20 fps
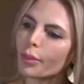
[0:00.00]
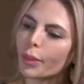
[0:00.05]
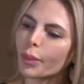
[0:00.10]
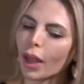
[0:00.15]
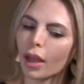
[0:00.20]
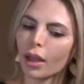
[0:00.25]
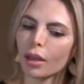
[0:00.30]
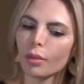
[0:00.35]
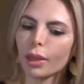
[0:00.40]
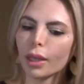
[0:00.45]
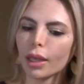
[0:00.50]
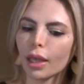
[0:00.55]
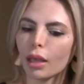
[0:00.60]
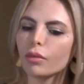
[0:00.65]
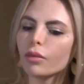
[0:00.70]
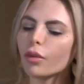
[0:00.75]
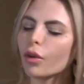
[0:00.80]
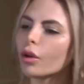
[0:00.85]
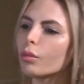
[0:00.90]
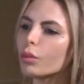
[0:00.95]
I
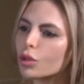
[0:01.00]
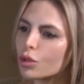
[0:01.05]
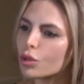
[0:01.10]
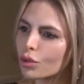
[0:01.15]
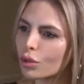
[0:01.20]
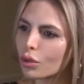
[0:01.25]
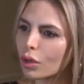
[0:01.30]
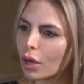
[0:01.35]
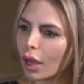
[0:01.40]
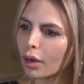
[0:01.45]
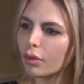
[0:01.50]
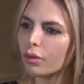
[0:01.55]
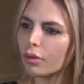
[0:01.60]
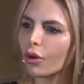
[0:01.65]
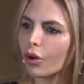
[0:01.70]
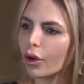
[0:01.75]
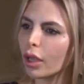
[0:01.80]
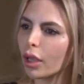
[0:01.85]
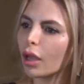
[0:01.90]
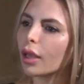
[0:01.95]
became very mature at a
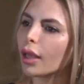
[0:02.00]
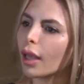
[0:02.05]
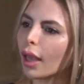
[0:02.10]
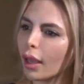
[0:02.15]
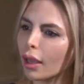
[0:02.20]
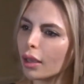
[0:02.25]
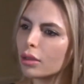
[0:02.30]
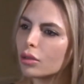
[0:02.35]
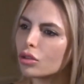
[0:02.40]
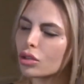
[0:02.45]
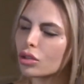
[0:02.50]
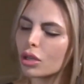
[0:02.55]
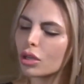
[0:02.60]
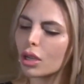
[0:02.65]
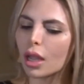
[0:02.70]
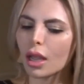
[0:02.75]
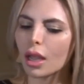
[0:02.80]
very young age.